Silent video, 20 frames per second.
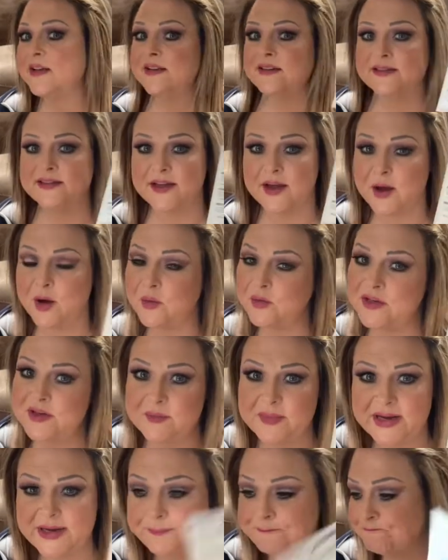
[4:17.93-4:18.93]
So to
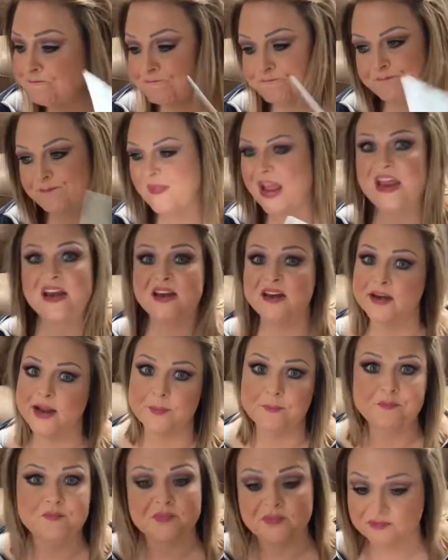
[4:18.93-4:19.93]
me, no.
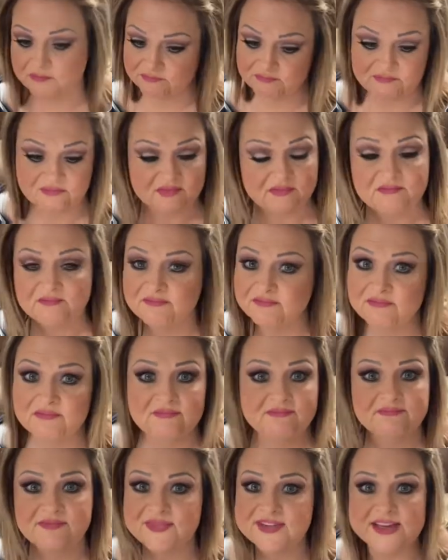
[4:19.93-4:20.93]

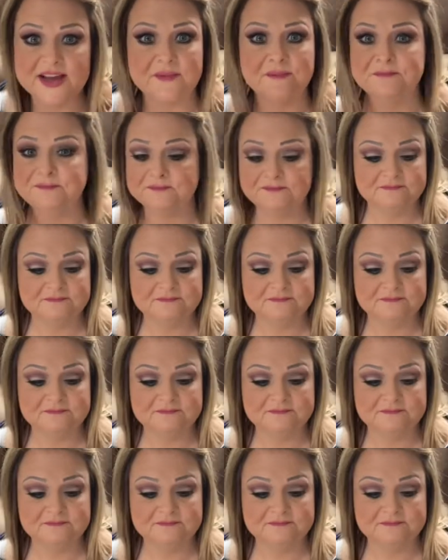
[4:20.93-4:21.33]
So